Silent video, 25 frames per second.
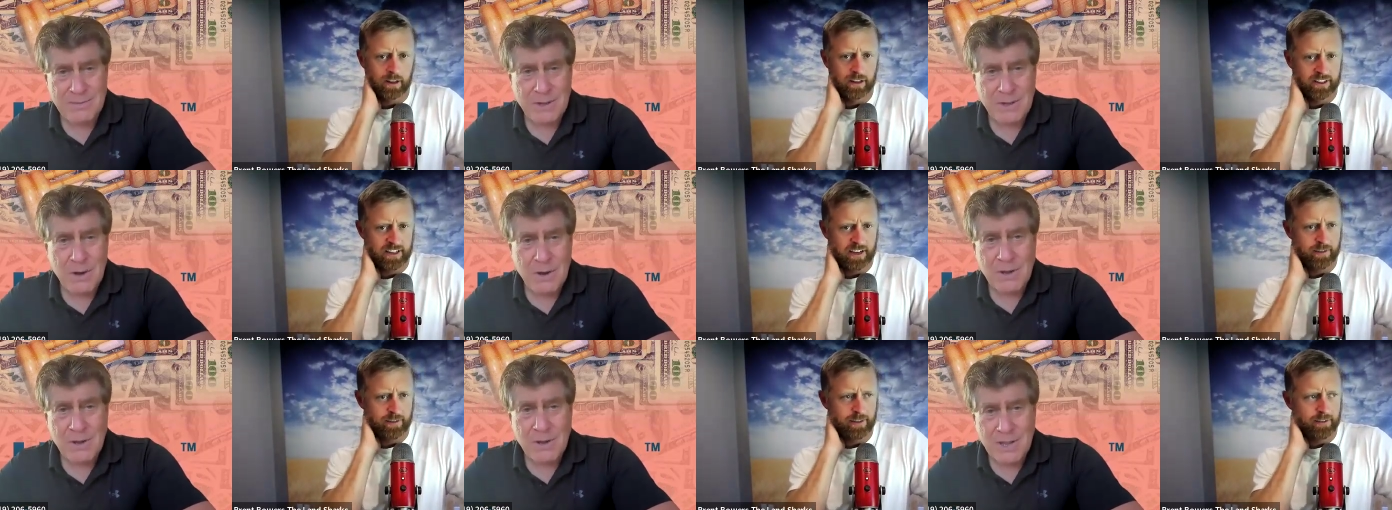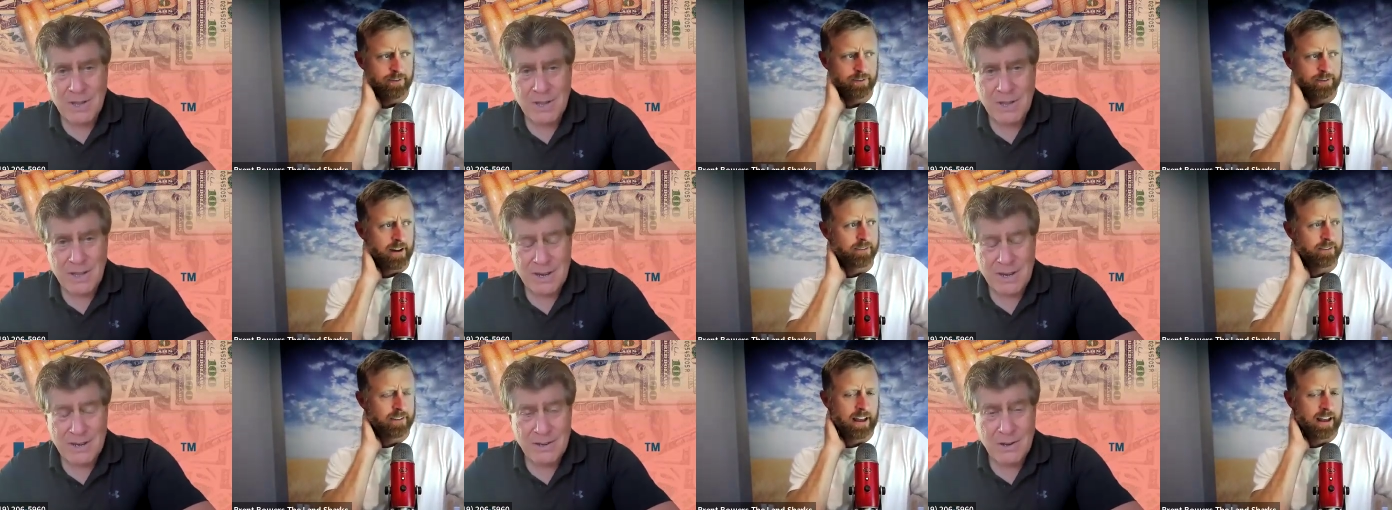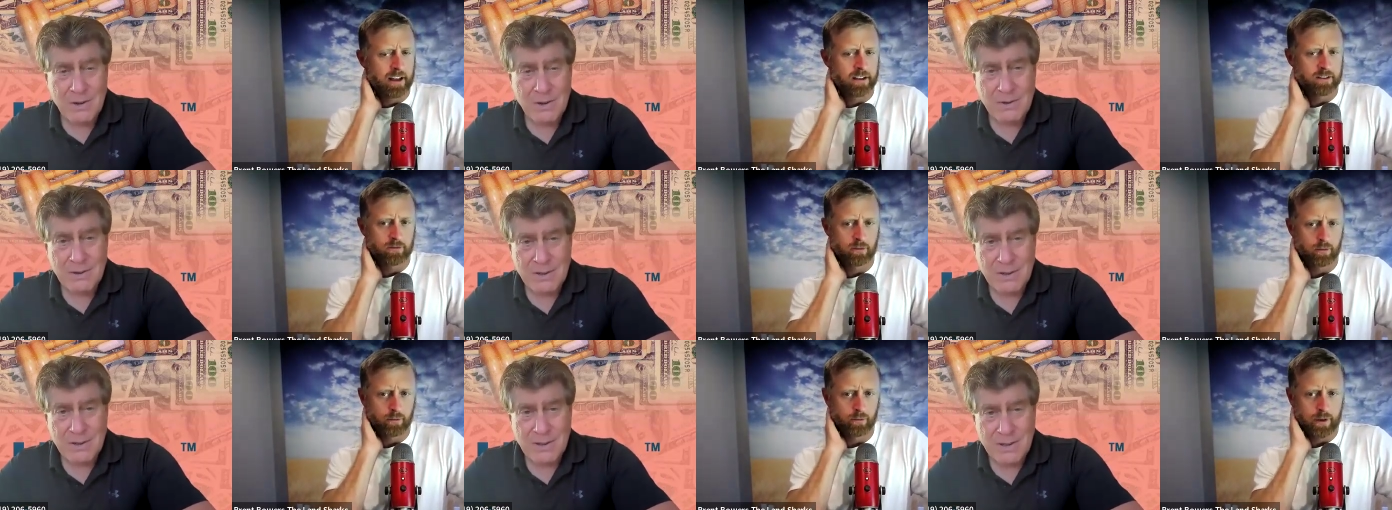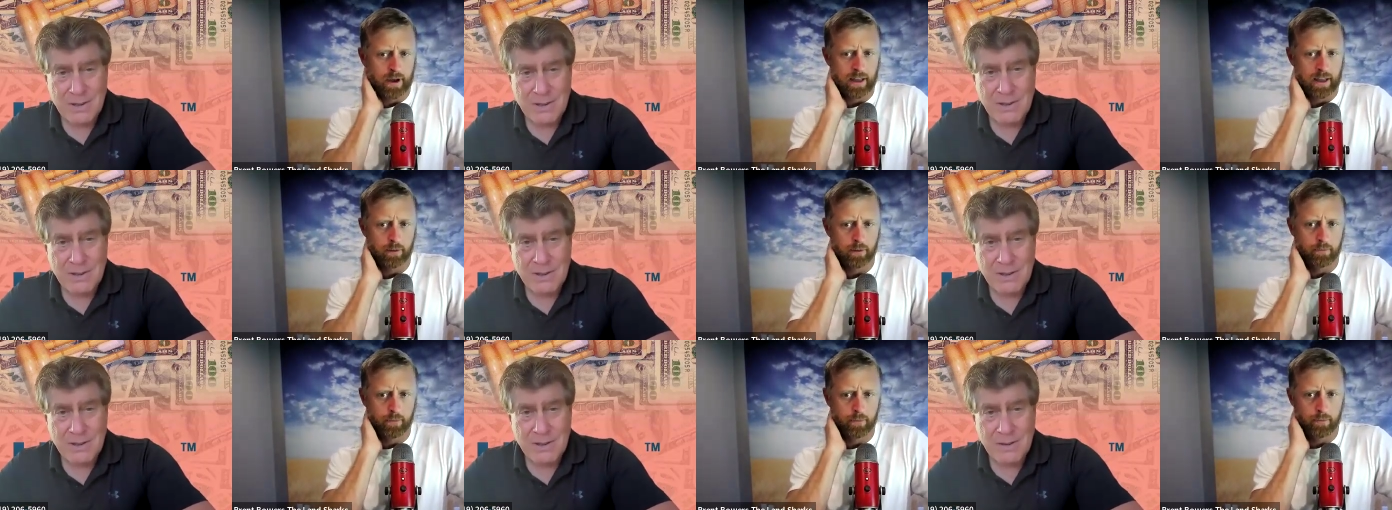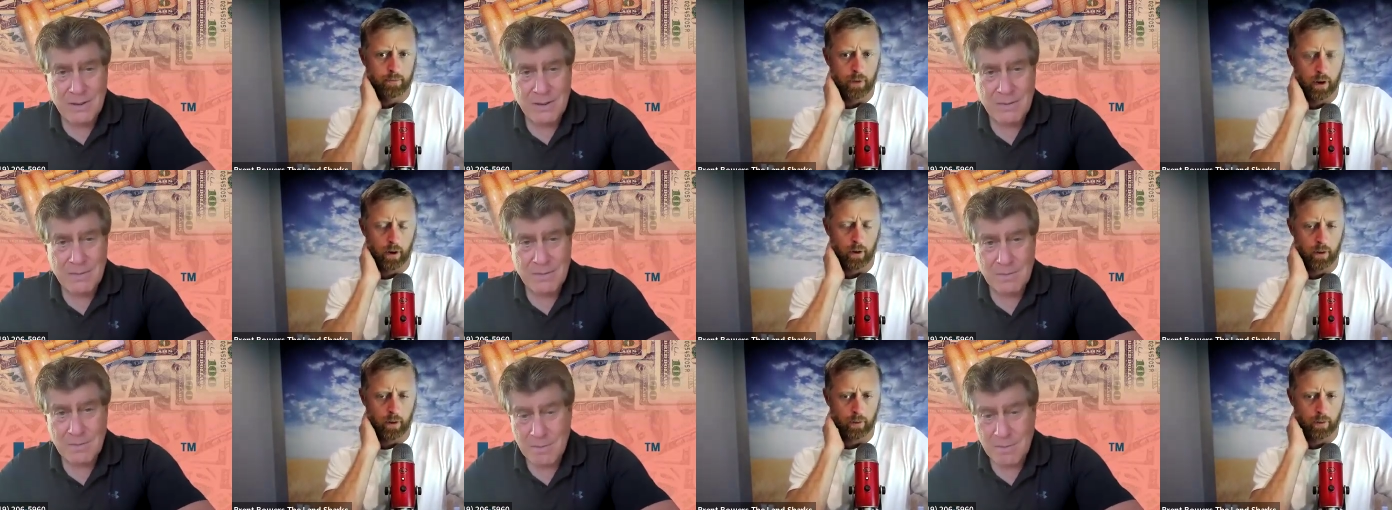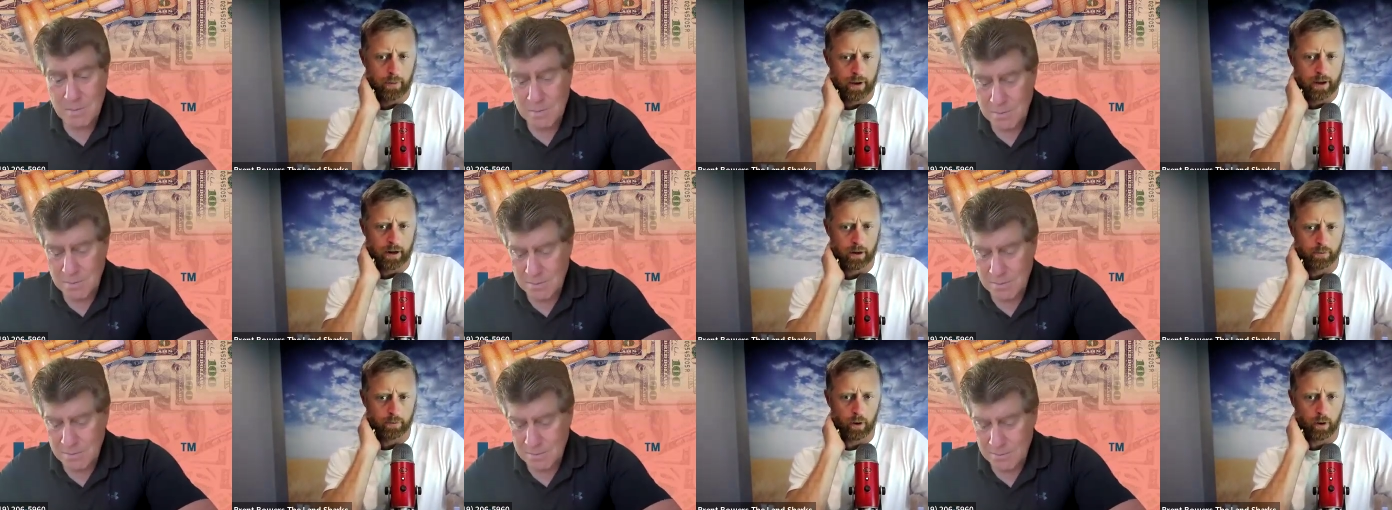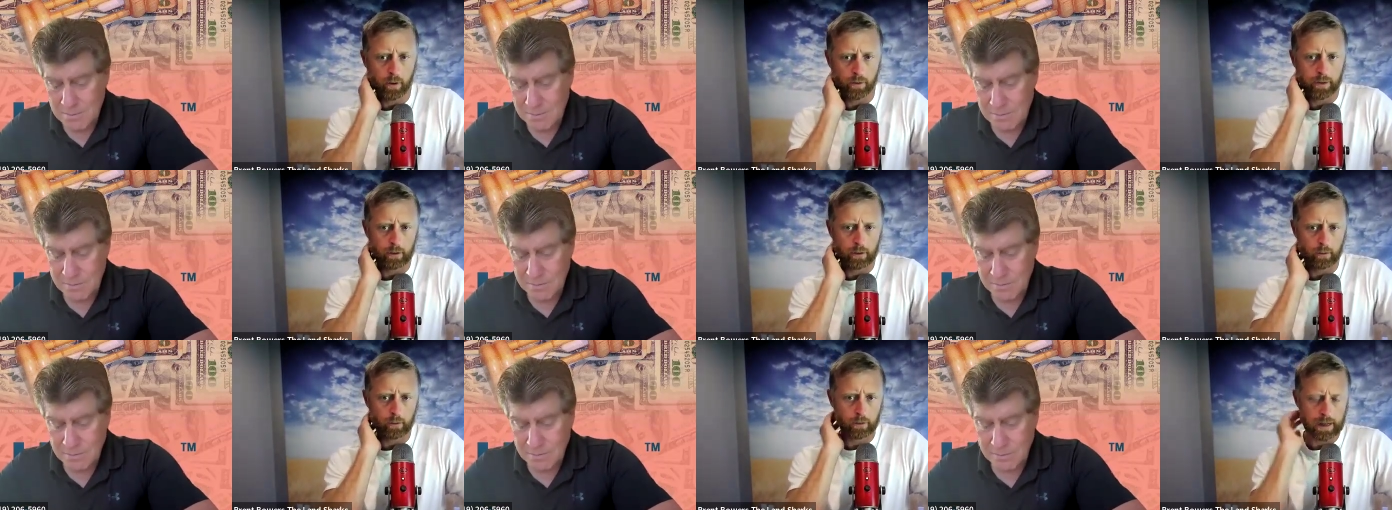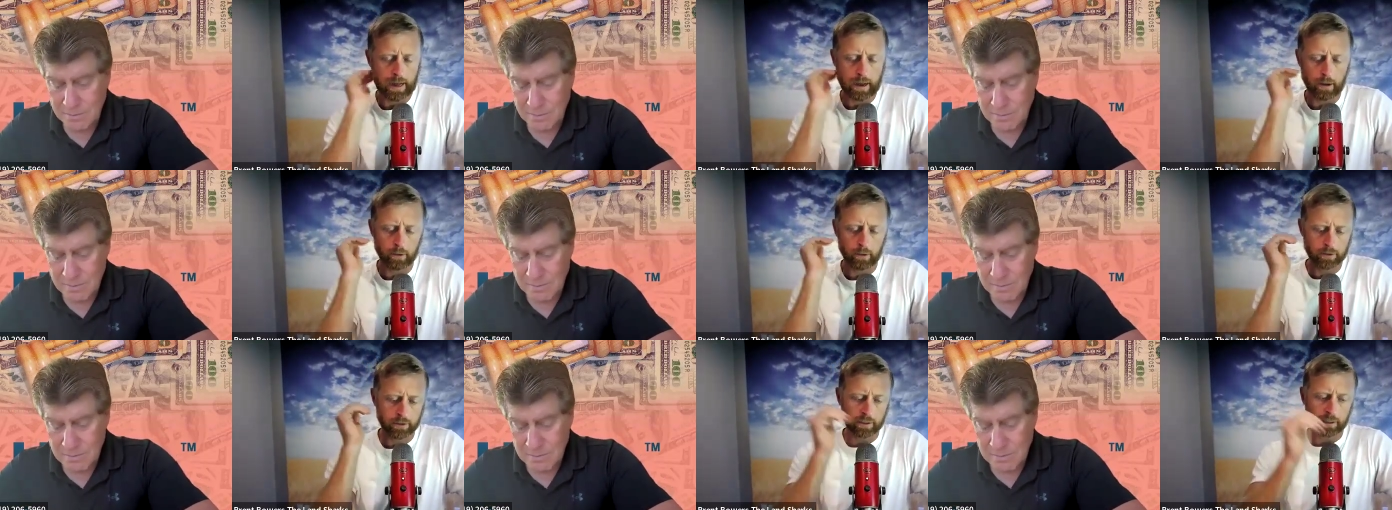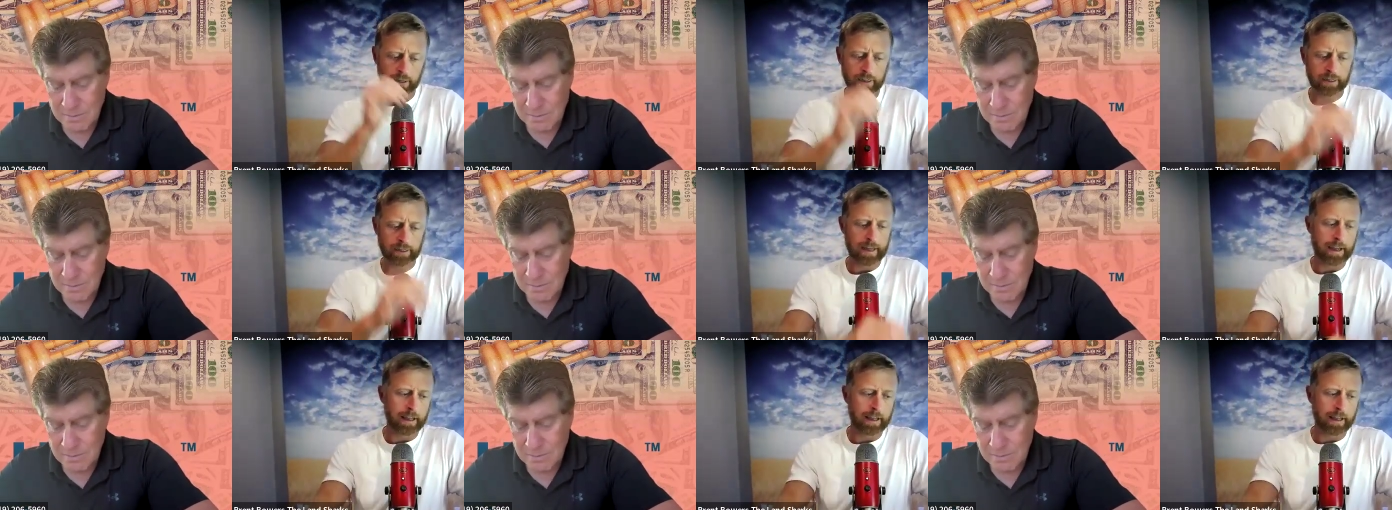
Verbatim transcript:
Speaker 1: 75,000 will buy the better boat than what I was looking